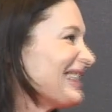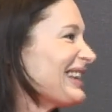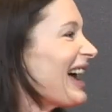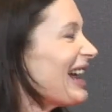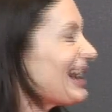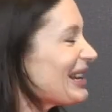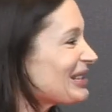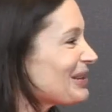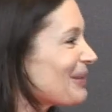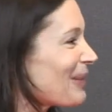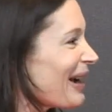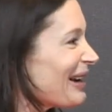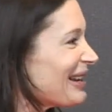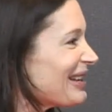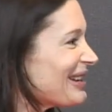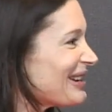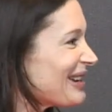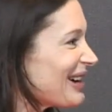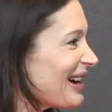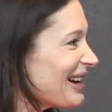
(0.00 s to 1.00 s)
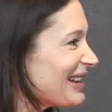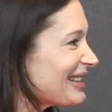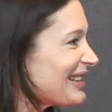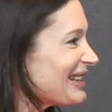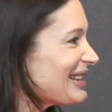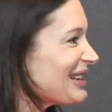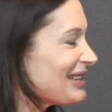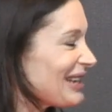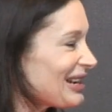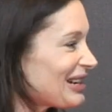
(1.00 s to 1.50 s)
Tell us about you
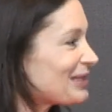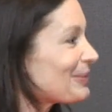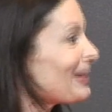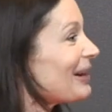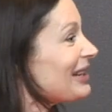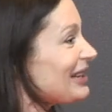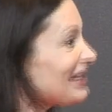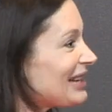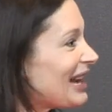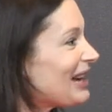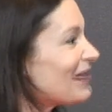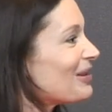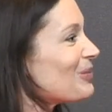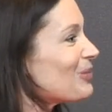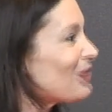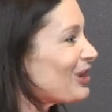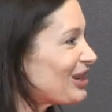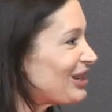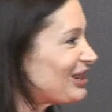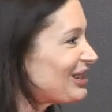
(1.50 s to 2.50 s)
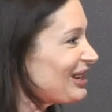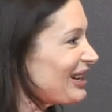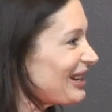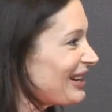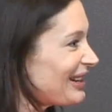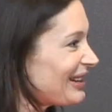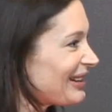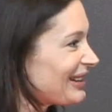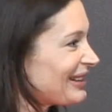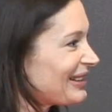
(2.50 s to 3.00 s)
guys and tell us about Naydaya and what you do.